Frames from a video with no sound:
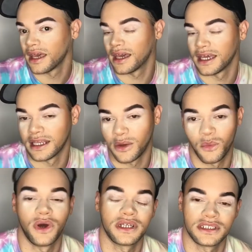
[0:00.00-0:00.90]
and I
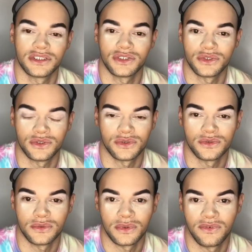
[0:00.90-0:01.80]
wanted to
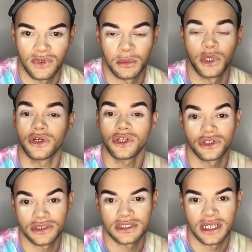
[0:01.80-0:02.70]
film earlier
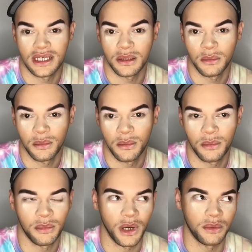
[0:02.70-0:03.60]
today,
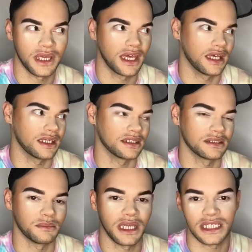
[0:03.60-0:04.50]
but we had
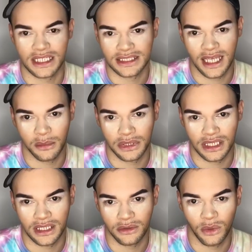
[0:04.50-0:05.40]
maintenance
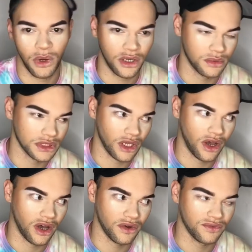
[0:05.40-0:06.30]
happening, the water was
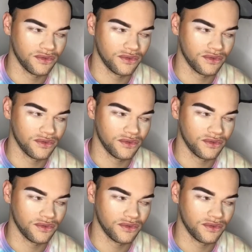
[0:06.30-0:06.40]
off,